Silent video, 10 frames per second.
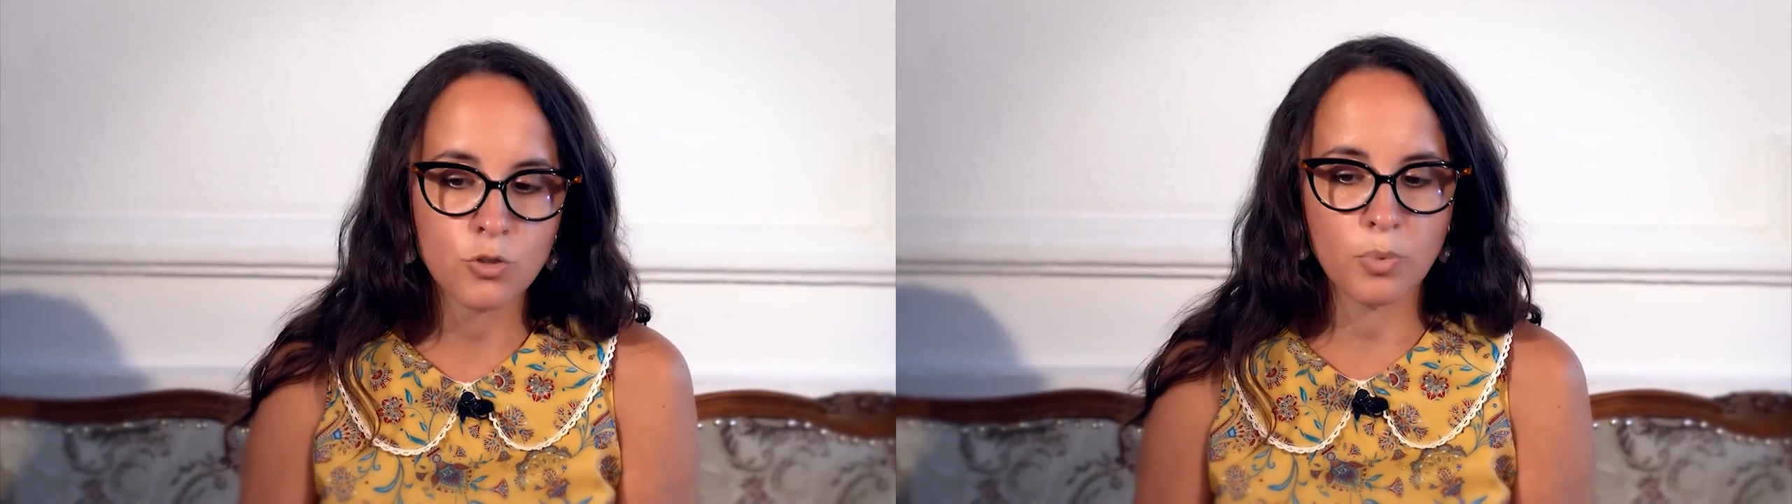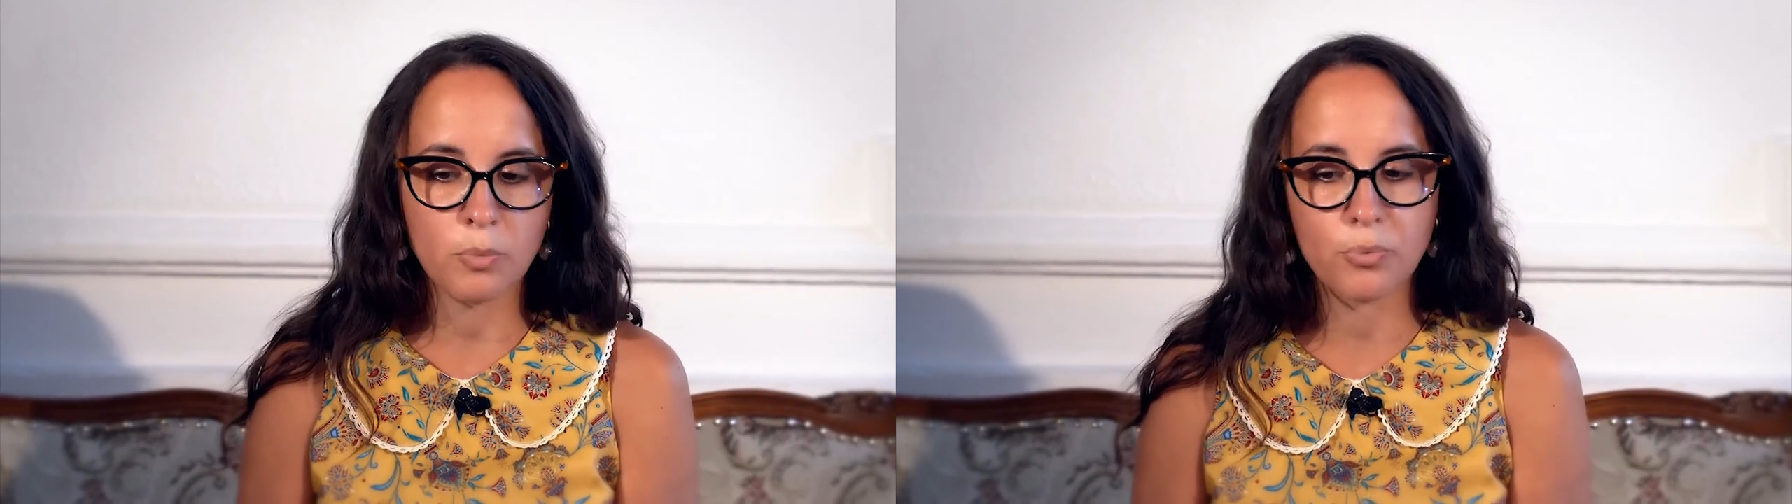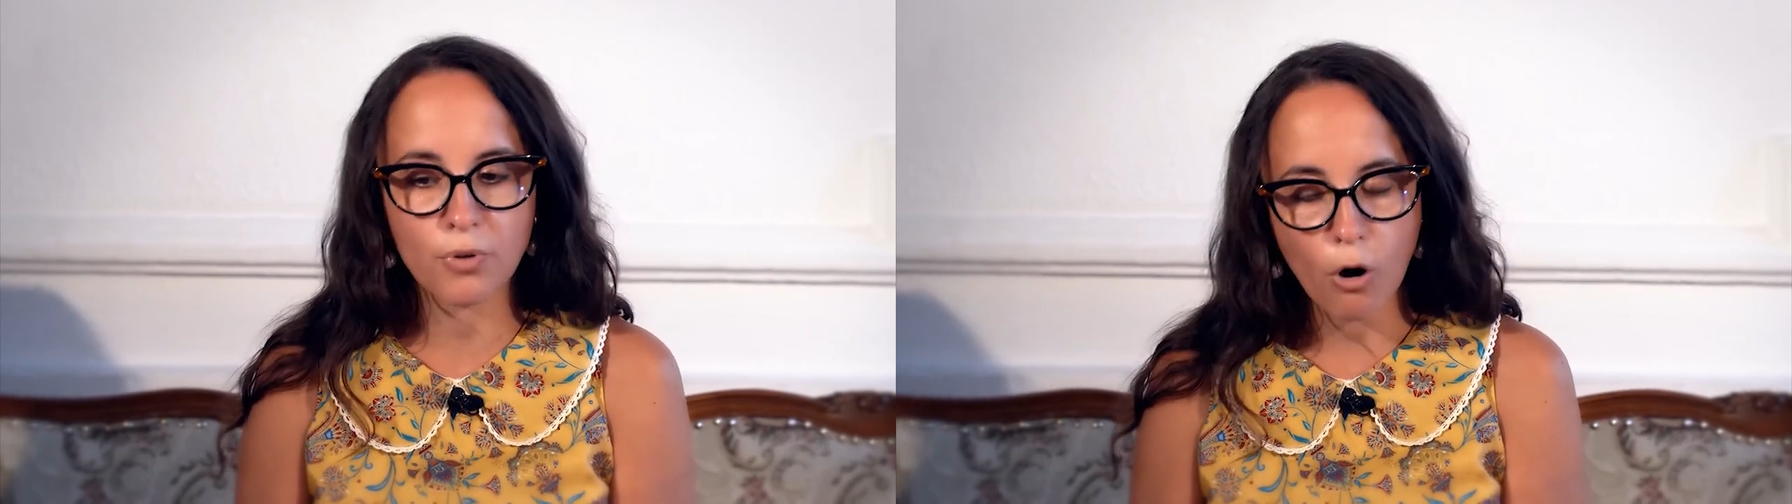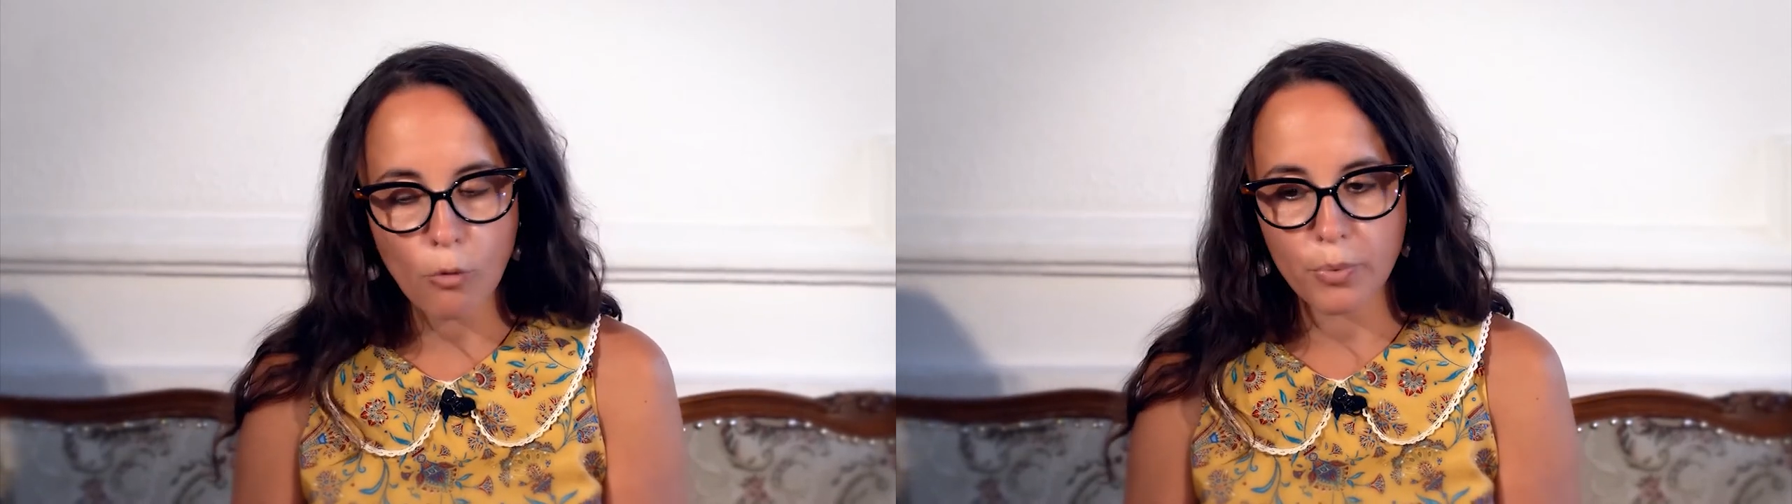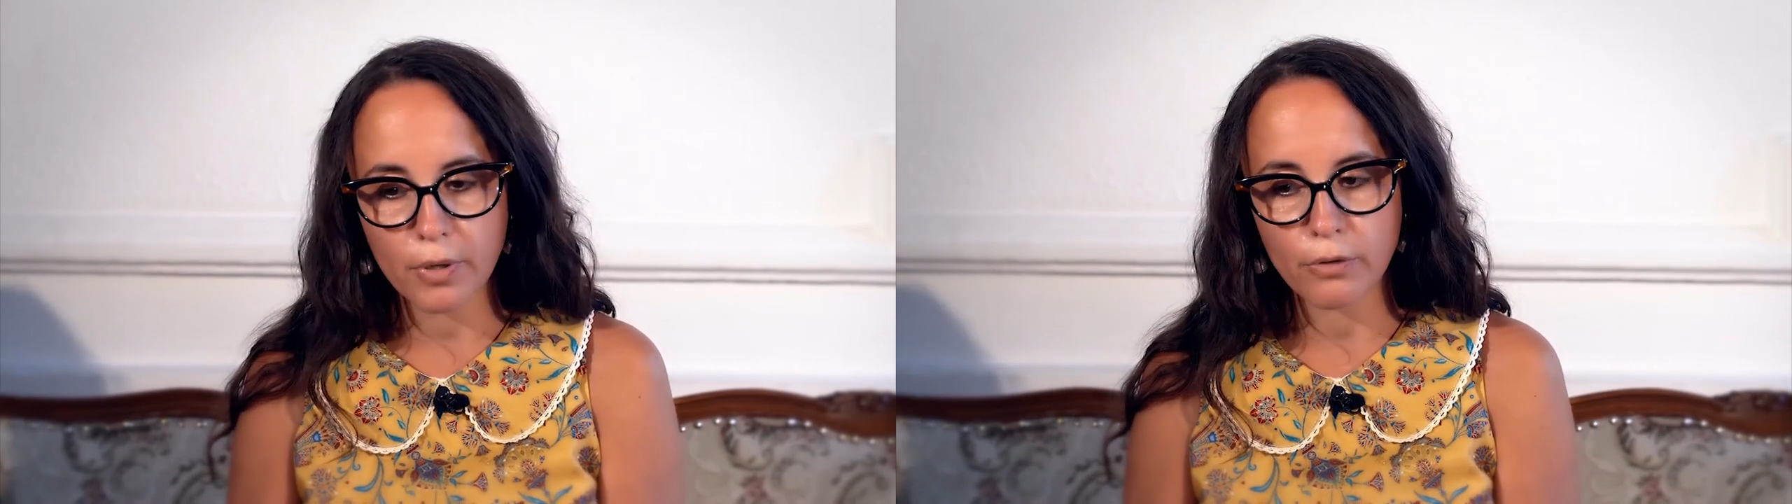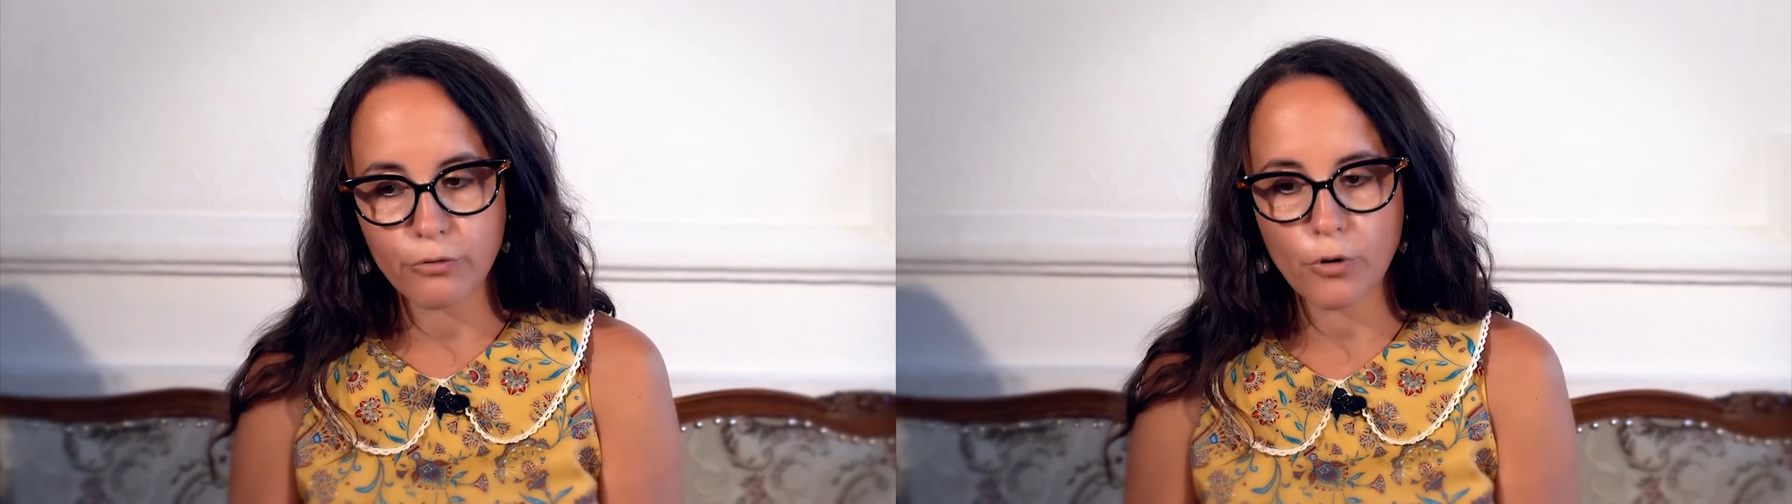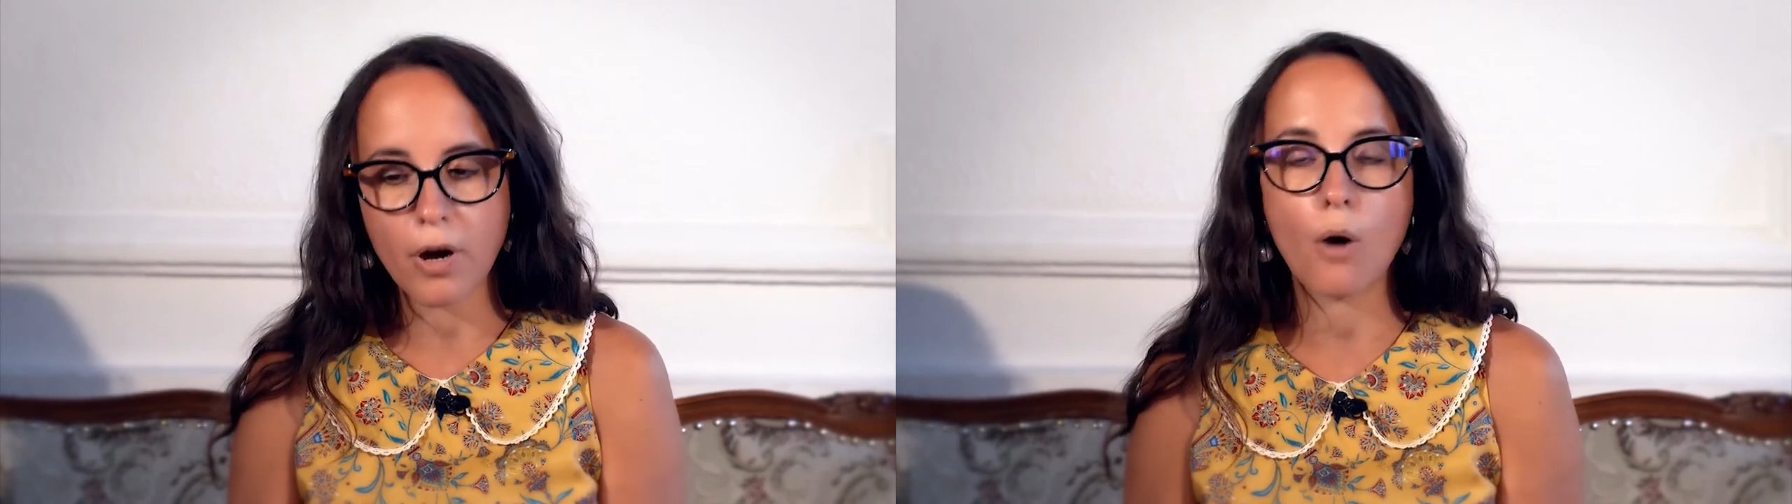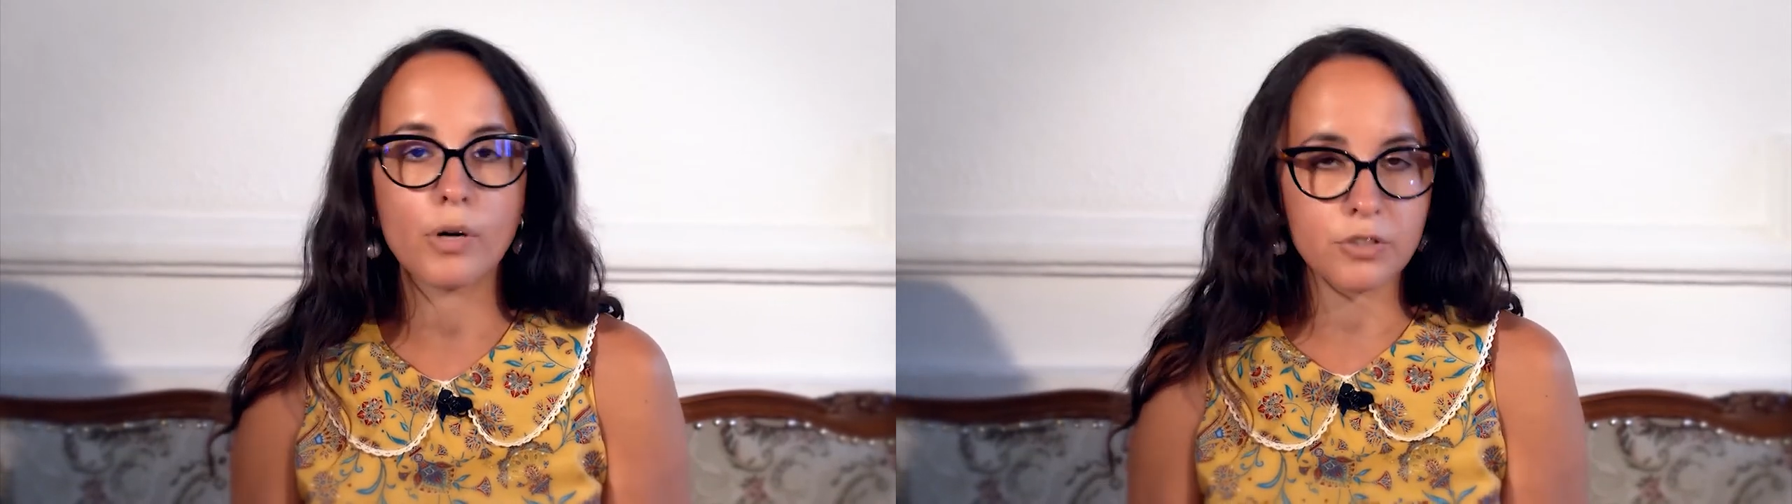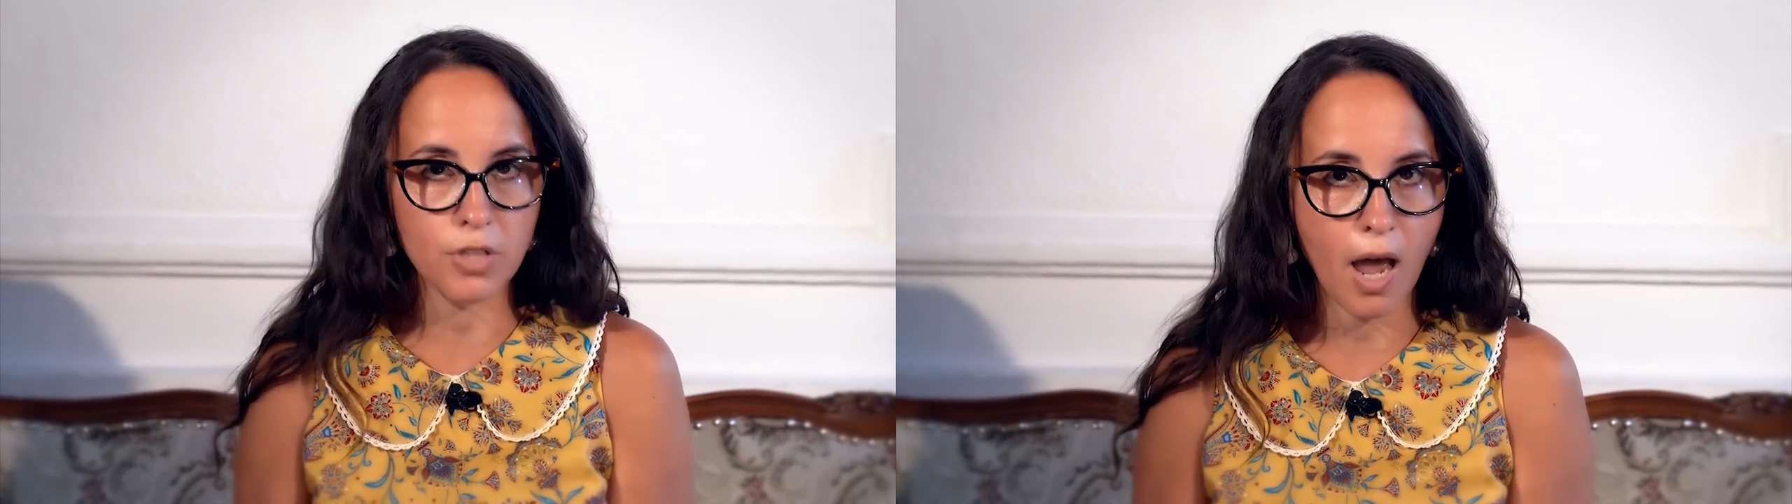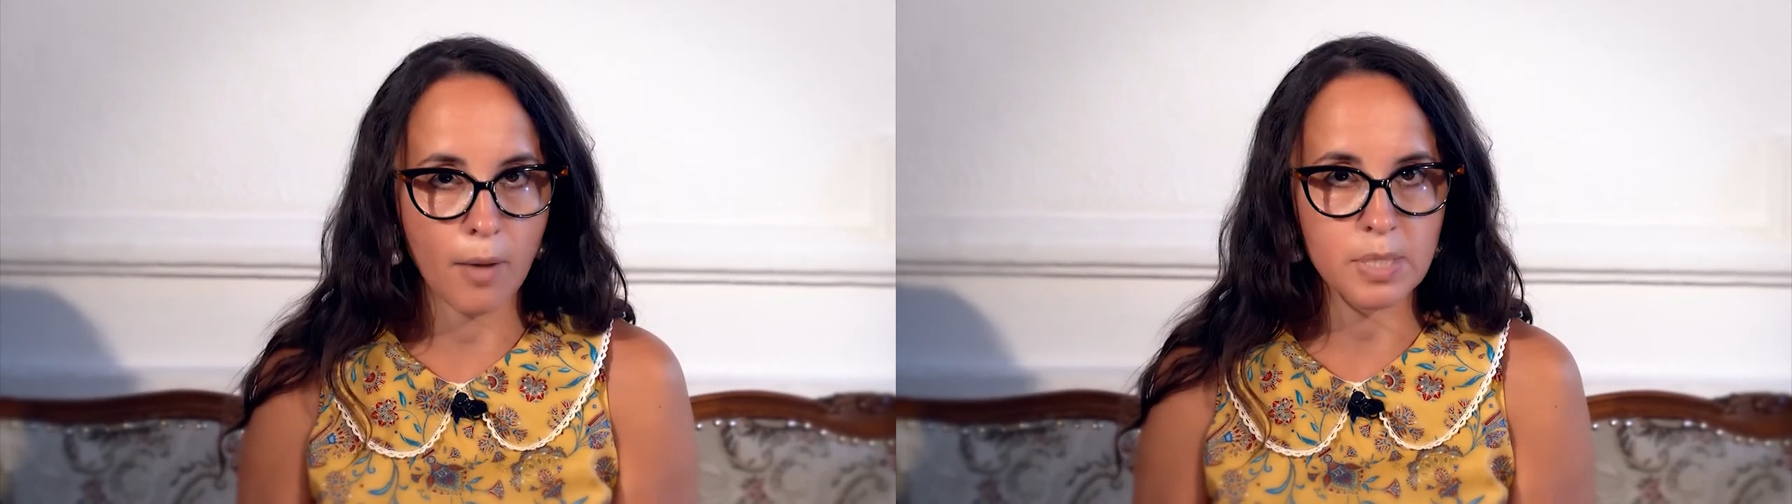to be proper for our
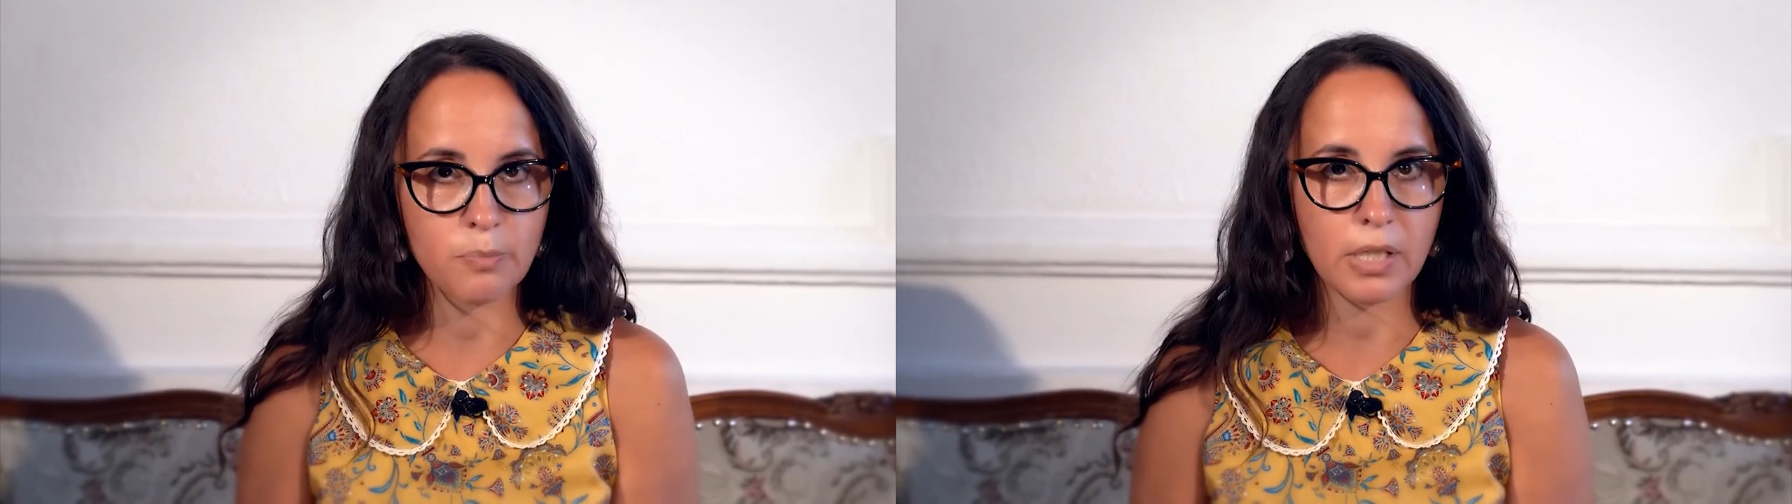times.